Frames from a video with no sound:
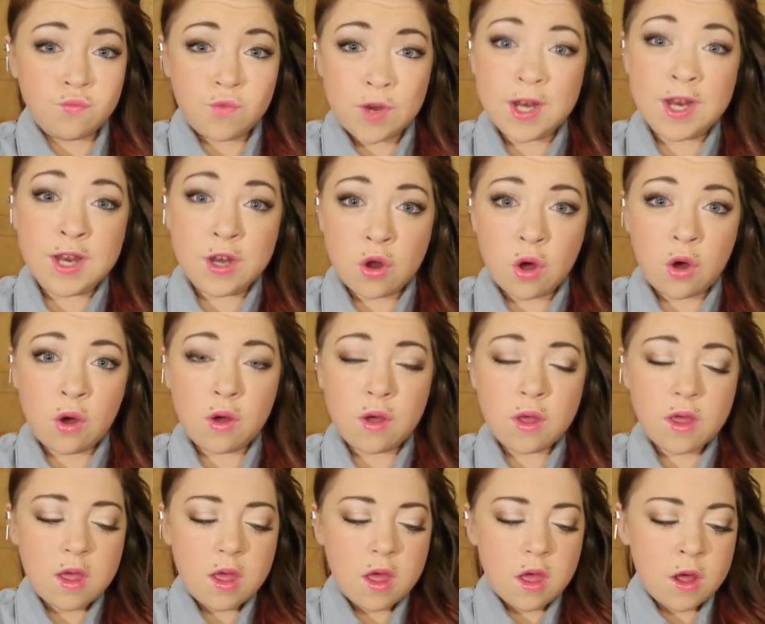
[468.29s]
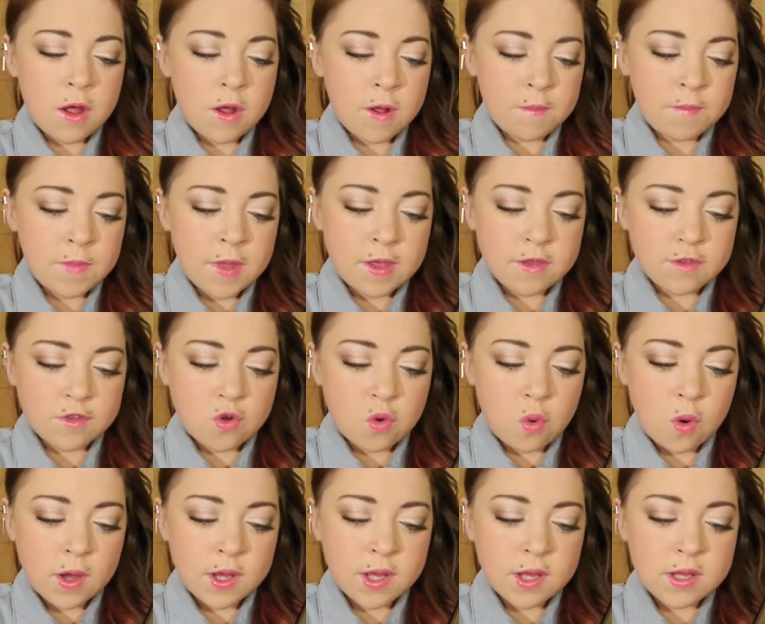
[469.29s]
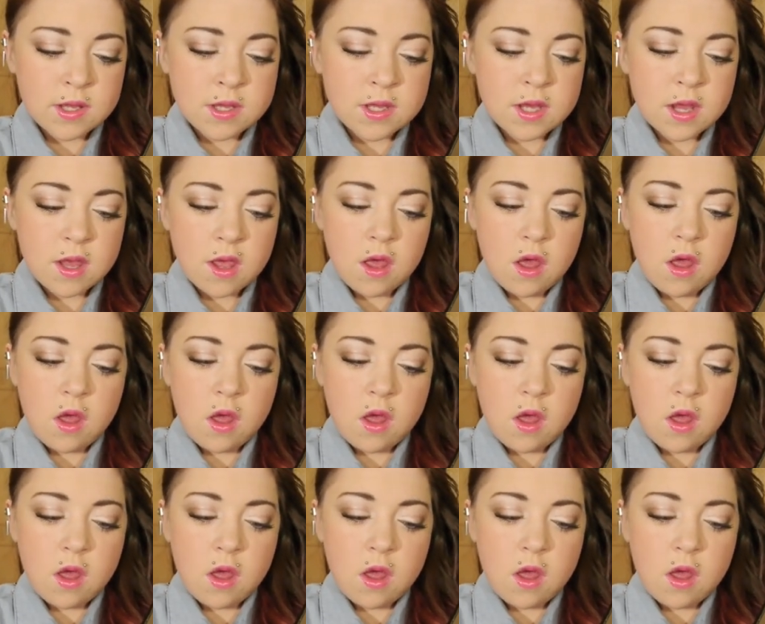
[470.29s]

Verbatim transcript: really not um, it's quite